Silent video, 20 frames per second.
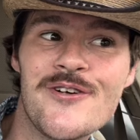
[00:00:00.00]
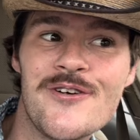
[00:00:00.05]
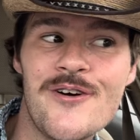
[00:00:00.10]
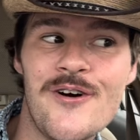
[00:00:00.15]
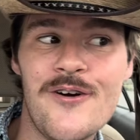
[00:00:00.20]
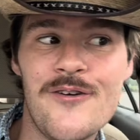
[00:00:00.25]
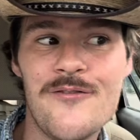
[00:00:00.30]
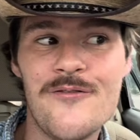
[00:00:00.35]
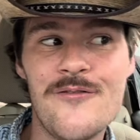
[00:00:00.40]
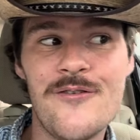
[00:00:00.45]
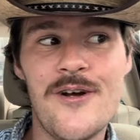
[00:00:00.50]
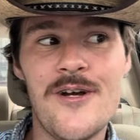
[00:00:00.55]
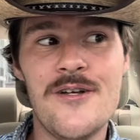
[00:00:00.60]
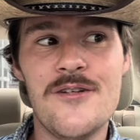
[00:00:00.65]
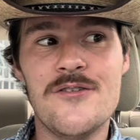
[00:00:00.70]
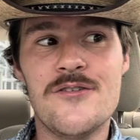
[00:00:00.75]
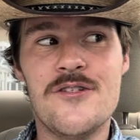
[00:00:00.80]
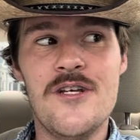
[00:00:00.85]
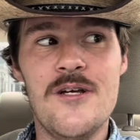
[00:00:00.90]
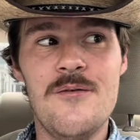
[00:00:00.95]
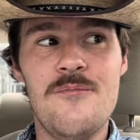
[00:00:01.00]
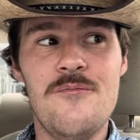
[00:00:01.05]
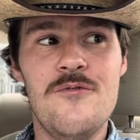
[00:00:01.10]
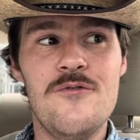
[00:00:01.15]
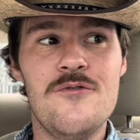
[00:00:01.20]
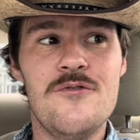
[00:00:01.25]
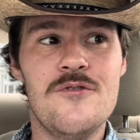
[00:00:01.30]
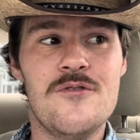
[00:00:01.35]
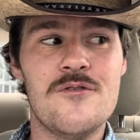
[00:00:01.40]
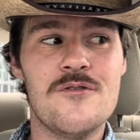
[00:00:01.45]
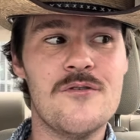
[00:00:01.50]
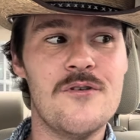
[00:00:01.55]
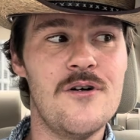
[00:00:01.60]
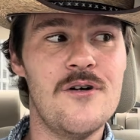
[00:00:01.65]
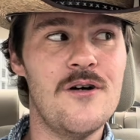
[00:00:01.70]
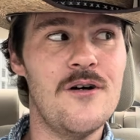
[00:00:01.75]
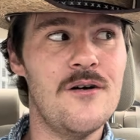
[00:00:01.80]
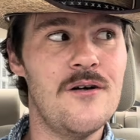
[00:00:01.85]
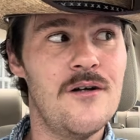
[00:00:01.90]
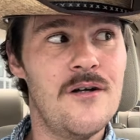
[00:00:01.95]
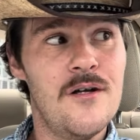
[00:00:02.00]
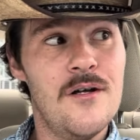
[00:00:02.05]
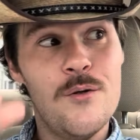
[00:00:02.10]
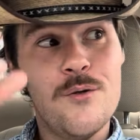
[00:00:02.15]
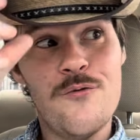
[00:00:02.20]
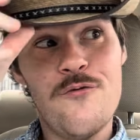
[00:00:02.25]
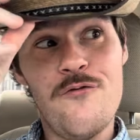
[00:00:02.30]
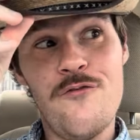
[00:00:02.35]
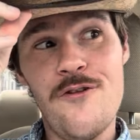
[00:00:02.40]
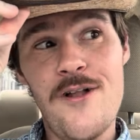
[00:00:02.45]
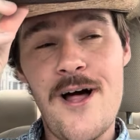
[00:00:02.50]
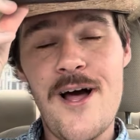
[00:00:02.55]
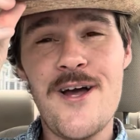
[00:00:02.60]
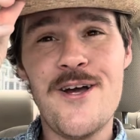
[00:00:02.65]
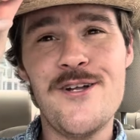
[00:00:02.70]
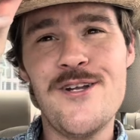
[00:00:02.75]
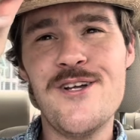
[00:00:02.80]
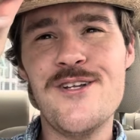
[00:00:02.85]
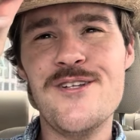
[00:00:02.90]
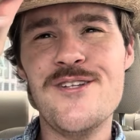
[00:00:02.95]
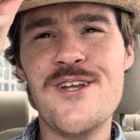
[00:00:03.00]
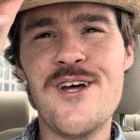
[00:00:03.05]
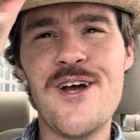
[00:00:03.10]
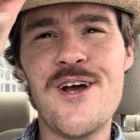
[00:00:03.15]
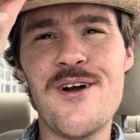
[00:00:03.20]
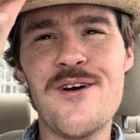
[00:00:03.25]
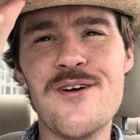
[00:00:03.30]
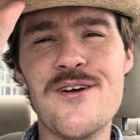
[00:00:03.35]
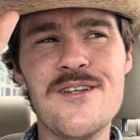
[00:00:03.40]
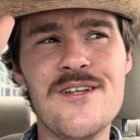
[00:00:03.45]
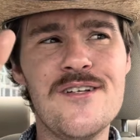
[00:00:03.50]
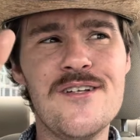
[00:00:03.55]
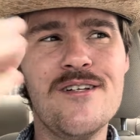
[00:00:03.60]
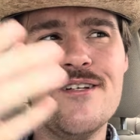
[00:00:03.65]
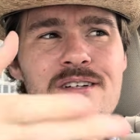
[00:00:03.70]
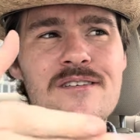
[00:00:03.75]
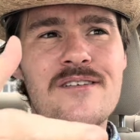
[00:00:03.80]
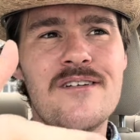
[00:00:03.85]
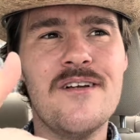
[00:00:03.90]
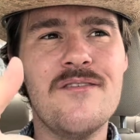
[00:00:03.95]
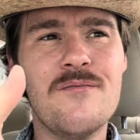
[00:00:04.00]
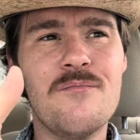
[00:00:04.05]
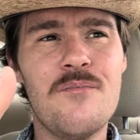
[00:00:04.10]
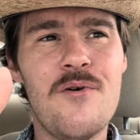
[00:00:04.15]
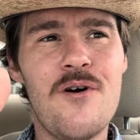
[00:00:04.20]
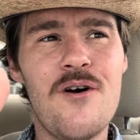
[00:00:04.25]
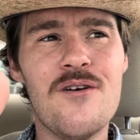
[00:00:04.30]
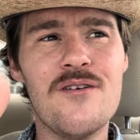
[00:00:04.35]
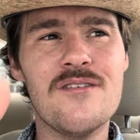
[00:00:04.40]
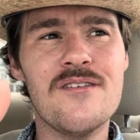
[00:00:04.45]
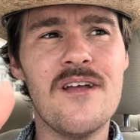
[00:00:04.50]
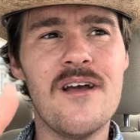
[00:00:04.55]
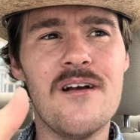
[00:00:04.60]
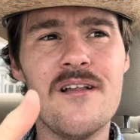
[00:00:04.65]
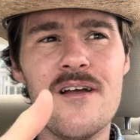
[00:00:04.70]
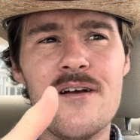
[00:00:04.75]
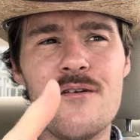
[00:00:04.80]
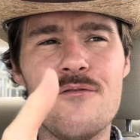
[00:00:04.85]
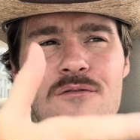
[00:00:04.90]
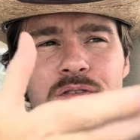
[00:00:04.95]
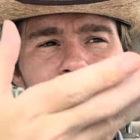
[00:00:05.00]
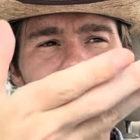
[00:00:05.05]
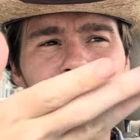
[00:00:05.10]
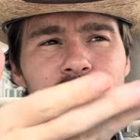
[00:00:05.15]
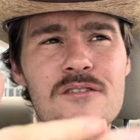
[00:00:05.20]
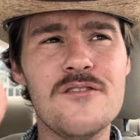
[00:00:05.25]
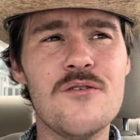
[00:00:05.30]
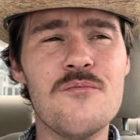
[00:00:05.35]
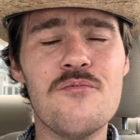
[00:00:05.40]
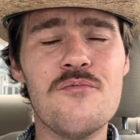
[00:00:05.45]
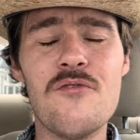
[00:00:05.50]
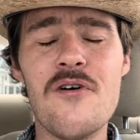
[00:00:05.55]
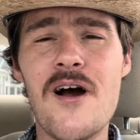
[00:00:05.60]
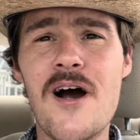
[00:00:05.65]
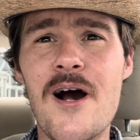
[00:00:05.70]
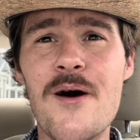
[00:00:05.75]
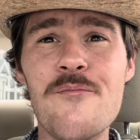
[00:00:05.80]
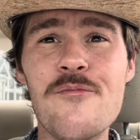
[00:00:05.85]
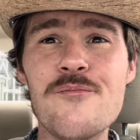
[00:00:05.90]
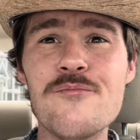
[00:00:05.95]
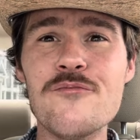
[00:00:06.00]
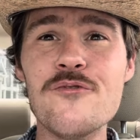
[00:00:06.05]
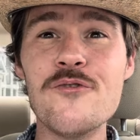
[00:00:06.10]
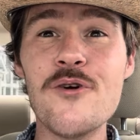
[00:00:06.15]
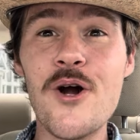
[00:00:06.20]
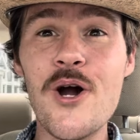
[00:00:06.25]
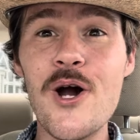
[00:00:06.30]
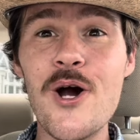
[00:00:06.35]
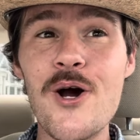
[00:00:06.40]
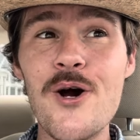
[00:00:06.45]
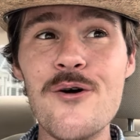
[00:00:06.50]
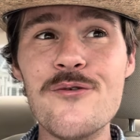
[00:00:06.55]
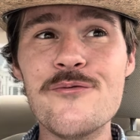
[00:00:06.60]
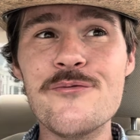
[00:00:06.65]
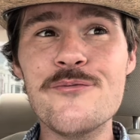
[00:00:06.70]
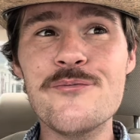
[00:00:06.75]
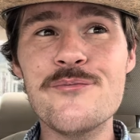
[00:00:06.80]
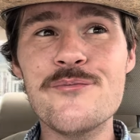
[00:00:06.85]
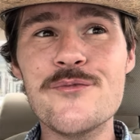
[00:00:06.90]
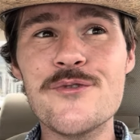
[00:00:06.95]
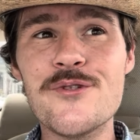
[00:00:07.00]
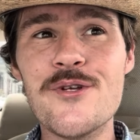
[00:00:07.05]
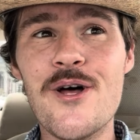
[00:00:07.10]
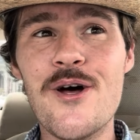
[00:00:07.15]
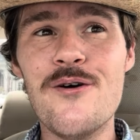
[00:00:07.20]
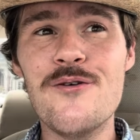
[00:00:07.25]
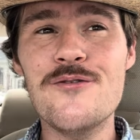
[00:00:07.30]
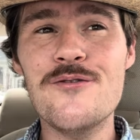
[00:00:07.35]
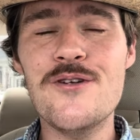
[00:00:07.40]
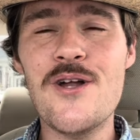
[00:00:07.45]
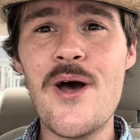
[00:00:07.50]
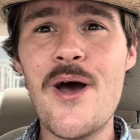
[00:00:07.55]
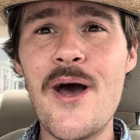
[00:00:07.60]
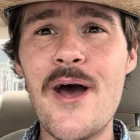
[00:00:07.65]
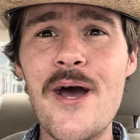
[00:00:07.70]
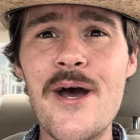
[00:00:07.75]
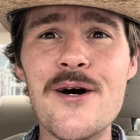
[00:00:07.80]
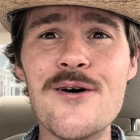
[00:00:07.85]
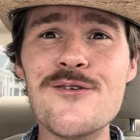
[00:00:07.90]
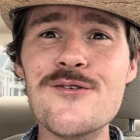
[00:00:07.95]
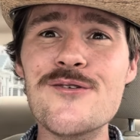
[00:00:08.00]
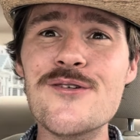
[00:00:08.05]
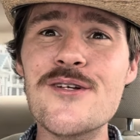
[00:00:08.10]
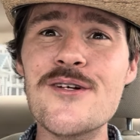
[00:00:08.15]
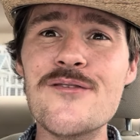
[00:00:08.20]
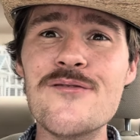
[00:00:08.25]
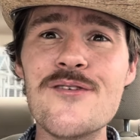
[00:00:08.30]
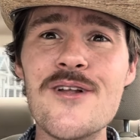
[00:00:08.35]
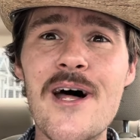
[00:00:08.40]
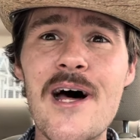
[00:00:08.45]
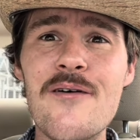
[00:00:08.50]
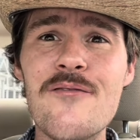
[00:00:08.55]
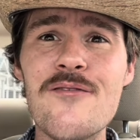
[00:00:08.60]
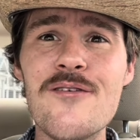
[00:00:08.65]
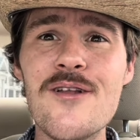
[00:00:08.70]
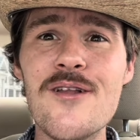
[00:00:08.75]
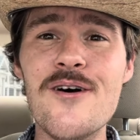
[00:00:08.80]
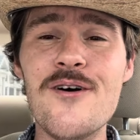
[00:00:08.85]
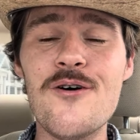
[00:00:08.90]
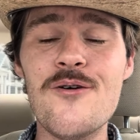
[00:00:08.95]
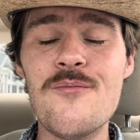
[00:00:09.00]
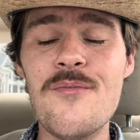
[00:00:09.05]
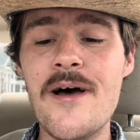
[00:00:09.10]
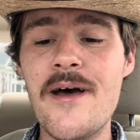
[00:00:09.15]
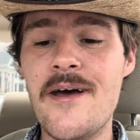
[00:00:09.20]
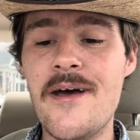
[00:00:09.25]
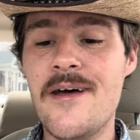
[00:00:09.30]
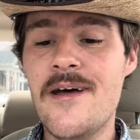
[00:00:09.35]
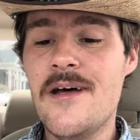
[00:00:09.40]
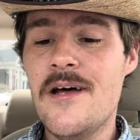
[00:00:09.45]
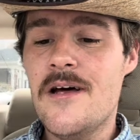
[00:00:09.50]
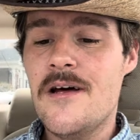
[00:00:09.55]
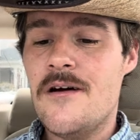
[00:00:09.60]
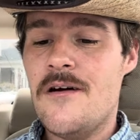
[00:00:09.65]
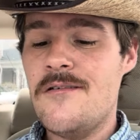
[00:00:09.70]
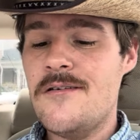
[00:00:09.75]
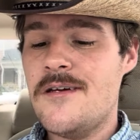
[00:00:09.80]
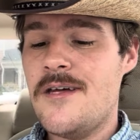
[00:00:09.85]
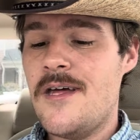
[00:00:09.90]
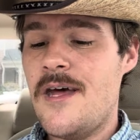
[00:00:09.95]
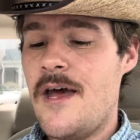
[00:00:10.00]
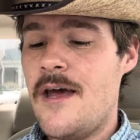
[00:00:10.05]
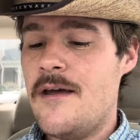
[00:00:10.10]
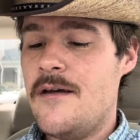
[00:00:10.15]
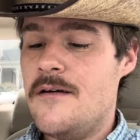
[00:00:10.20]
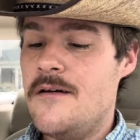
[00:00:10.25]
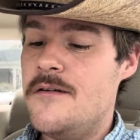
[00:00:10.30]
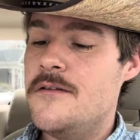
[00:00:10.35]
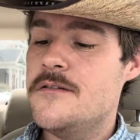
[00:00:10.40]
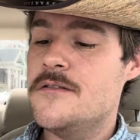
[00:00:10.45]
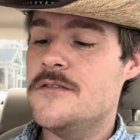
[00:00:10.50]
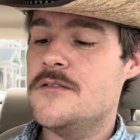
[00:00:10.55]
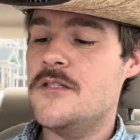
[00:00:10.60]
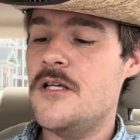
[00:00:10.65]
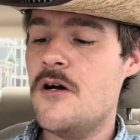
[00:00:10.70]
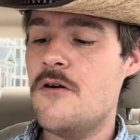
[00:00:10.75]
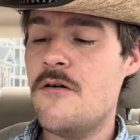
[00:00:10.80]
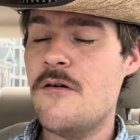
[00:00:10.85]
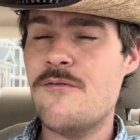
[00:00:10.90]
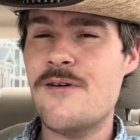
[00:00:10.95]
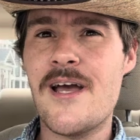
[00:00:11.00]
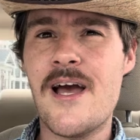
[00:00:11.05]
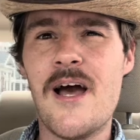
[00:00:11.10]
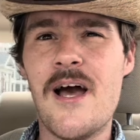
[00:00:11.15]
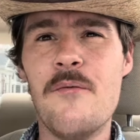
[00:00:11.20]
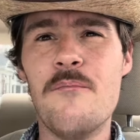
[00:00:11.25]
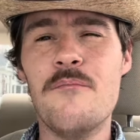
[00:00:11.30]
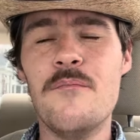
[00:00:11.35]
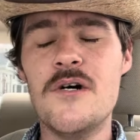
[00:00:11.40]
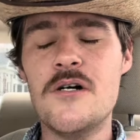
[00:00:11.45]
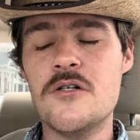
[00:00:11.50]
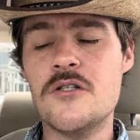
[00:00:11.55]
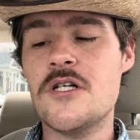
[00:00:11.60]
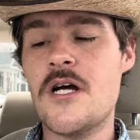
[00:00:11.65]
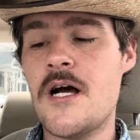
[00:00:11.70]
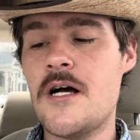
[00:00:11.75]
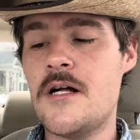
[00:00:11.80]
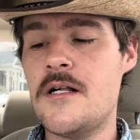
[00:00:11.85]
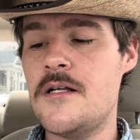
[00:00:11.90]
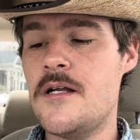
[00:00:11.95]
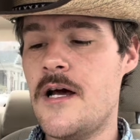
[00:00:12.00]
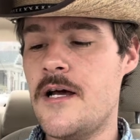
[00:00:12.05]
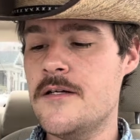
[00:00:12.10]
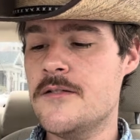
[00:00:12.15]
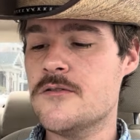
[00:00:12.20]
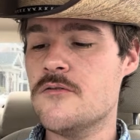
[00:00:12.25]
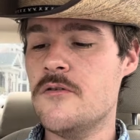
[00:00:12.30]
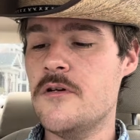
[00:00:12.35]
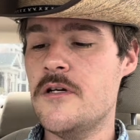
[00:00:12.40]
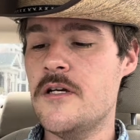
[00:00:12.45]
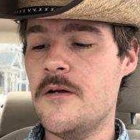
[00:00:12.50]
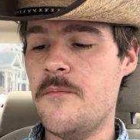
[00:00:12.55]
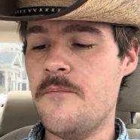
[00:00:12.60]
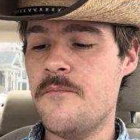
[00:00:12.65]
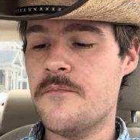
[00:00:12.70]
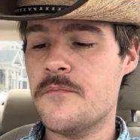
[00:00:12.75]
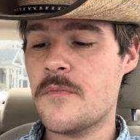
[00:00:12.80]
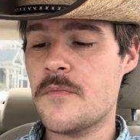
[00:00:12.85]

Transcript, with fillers: All right, Jeep, you're just flying in there, and then you don't even park there. Like, what is your problem, bro? Slow down, live life a little bit. Okay, so what we got? Milk chocolate ice cream,